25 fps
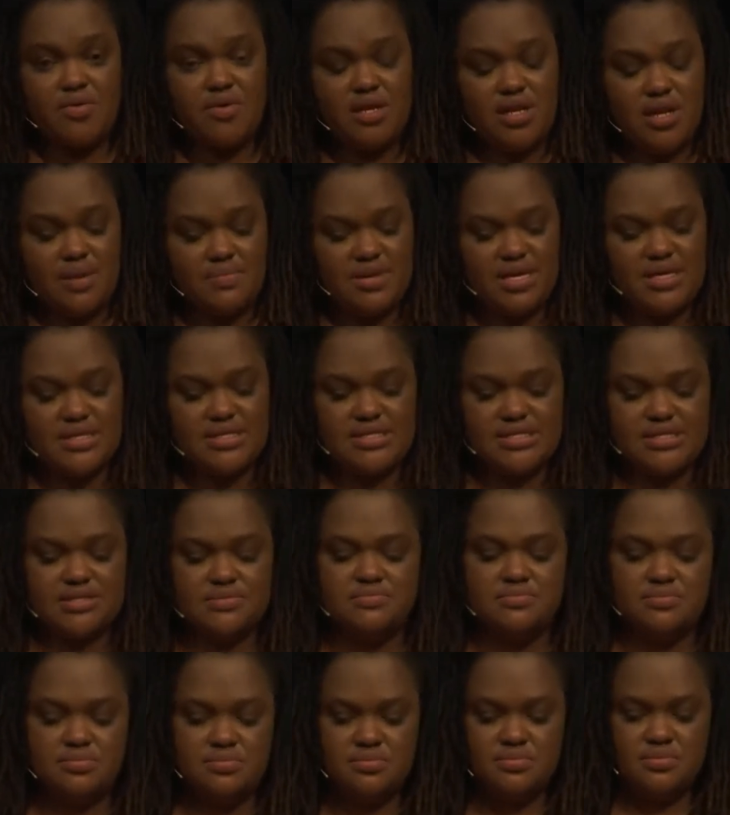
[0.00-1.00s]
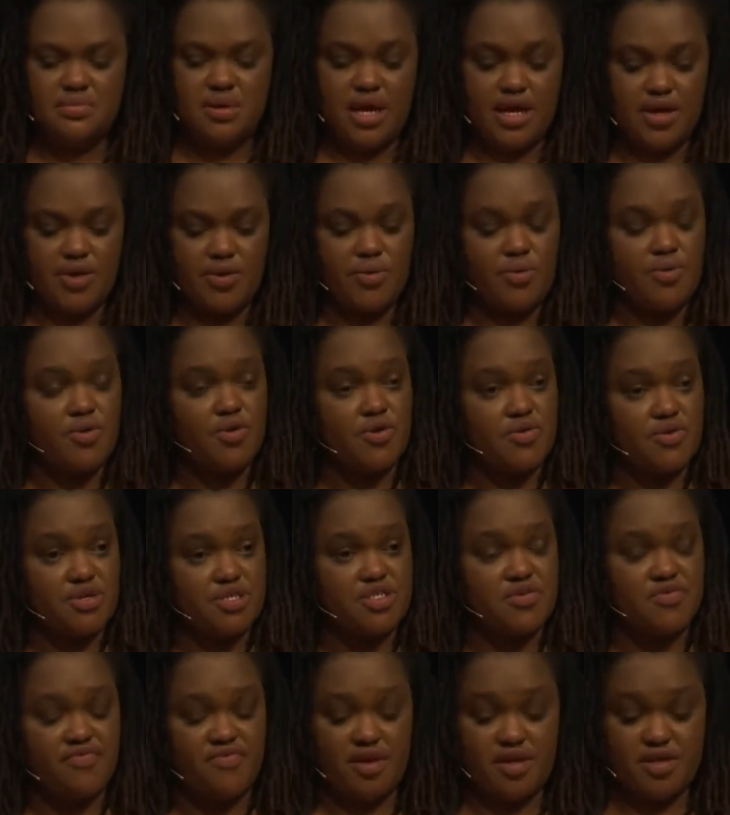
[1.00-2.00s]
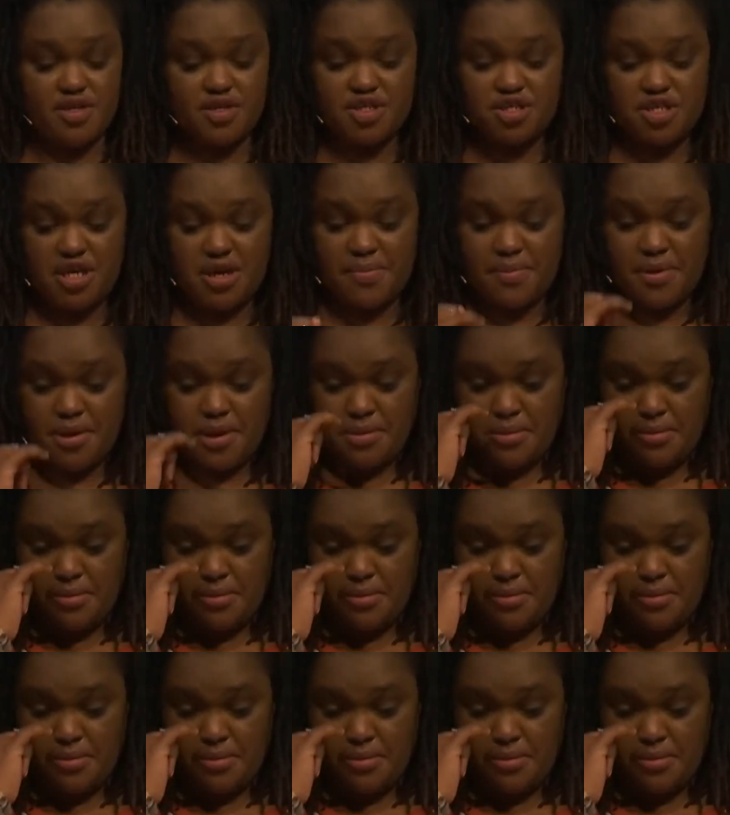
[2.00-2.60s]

alumnus, I Googled Christian fellowship,